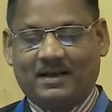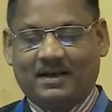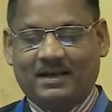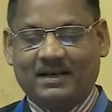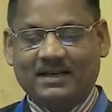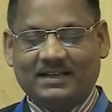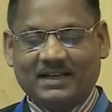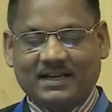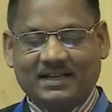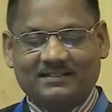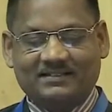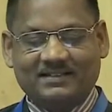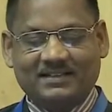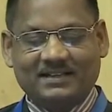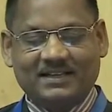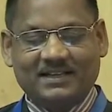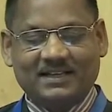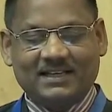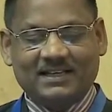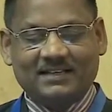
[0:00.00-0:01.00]

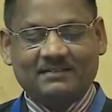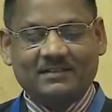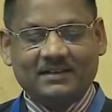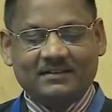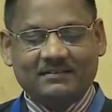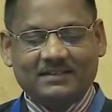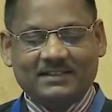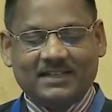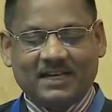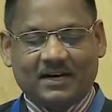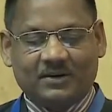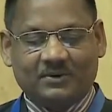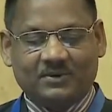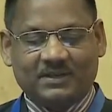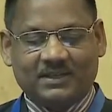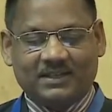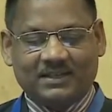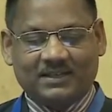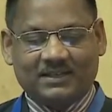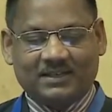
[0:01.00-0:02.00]
increasingly, even
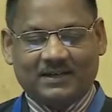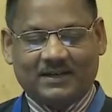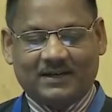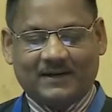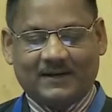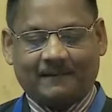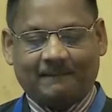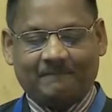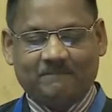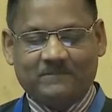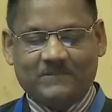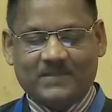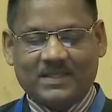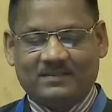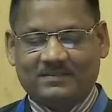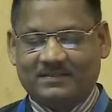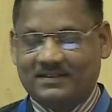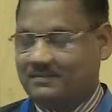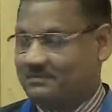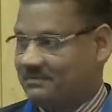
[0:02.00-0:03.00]
without
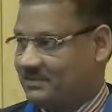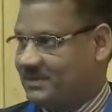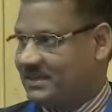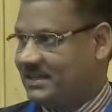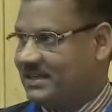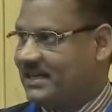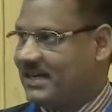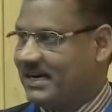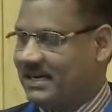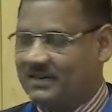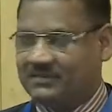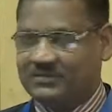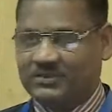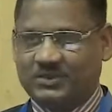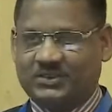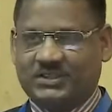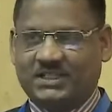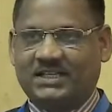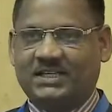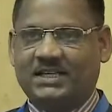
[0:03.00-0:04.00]
the kind of
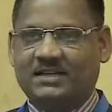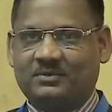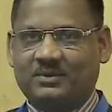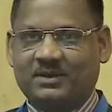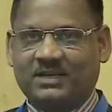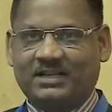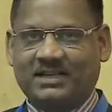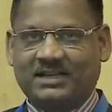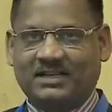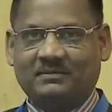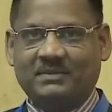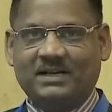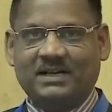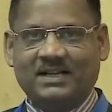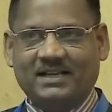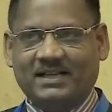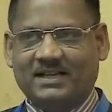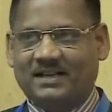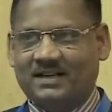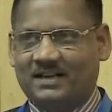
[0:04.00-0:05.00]
social networking,
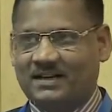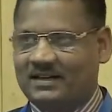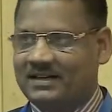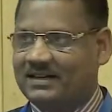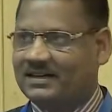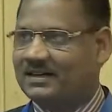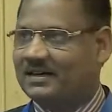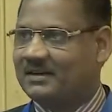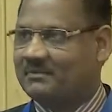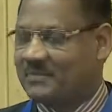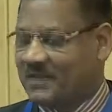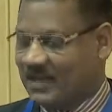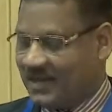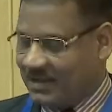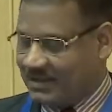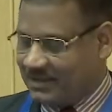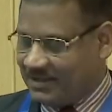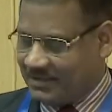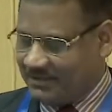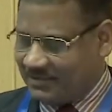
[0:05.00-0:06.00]
media, and
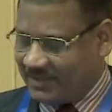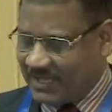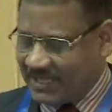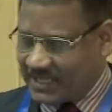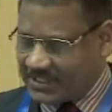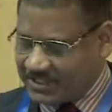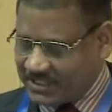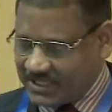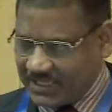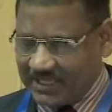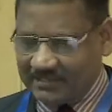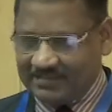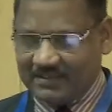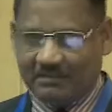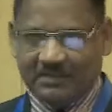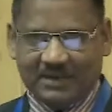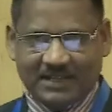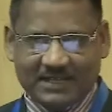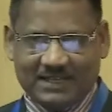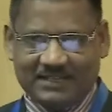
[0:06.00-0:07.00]
the very ingenious
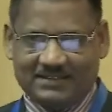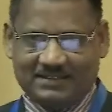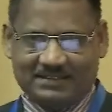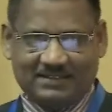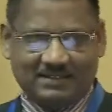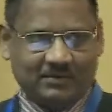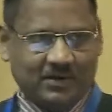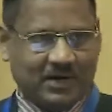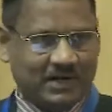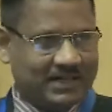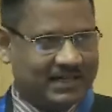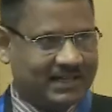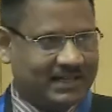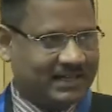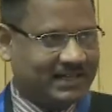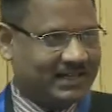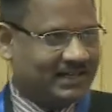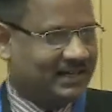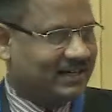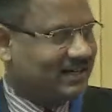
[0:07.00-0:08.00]
applications have
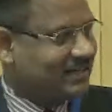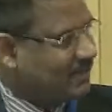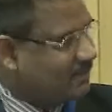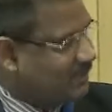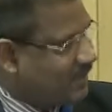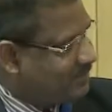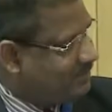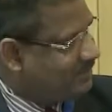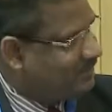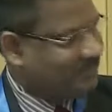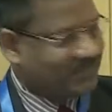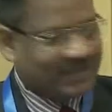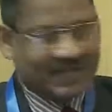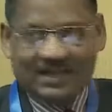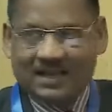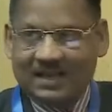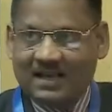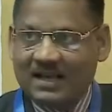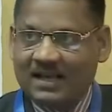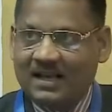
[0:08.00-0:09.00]
already come up.
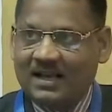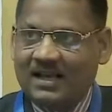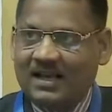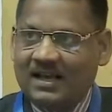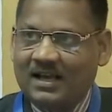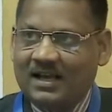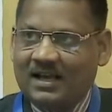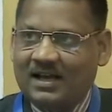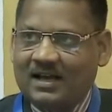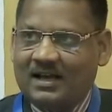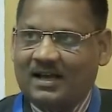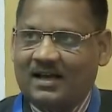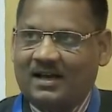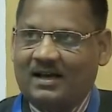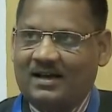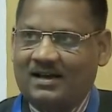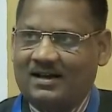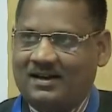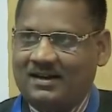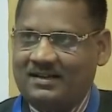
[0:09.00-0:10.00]

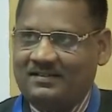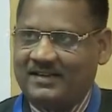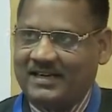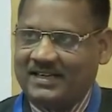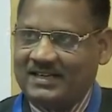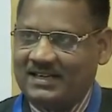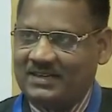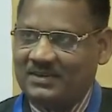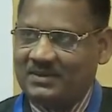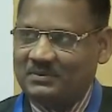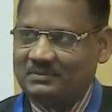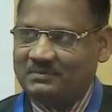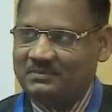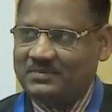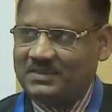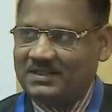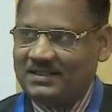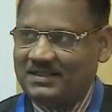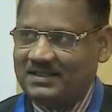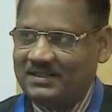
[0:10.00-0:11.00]
In fact,
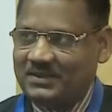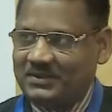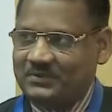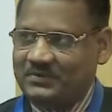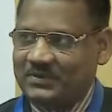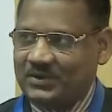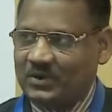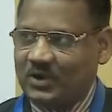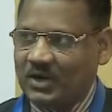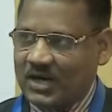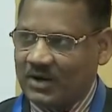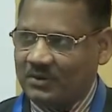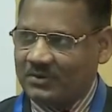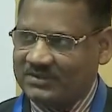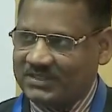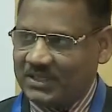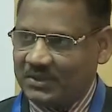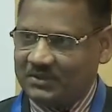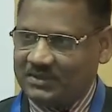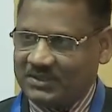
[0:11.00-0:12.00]
if you go
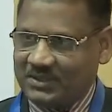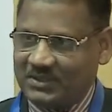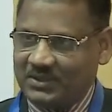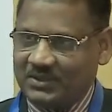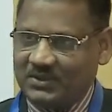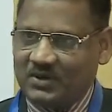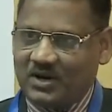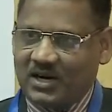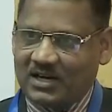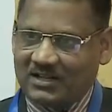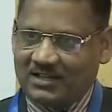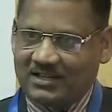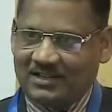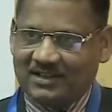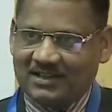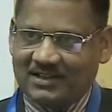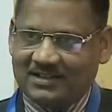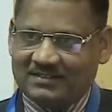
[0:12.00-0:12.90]
down south, you order in a